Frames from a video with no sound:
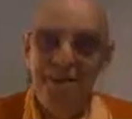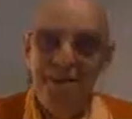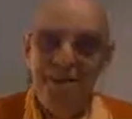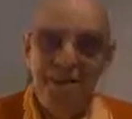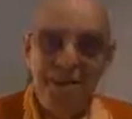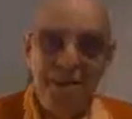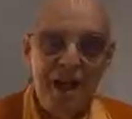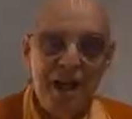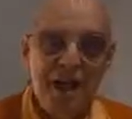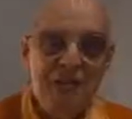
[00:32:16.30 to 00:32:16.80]

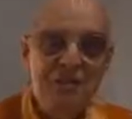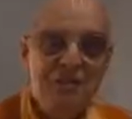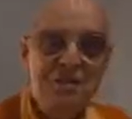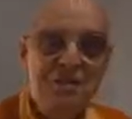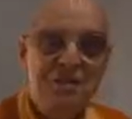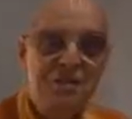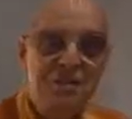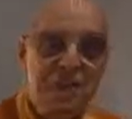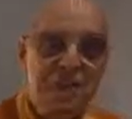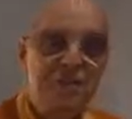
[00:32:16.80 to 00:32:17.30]
Life
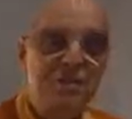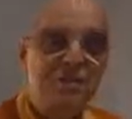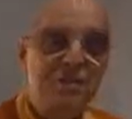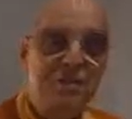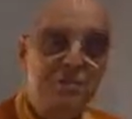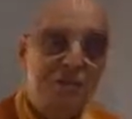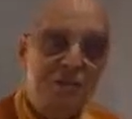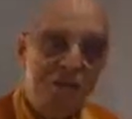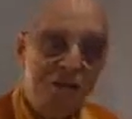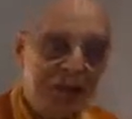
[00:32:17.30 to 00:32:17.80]
is meant
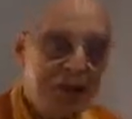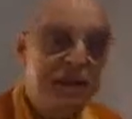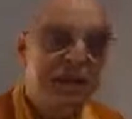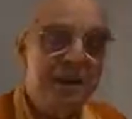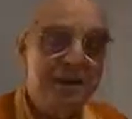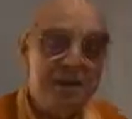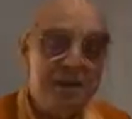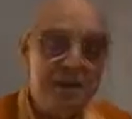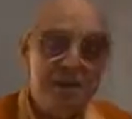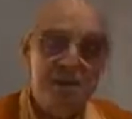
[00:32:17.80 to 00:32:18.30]
for
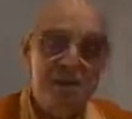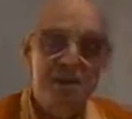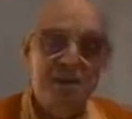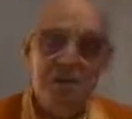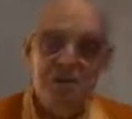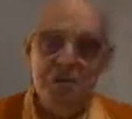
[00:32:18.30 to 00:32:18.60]
varieties of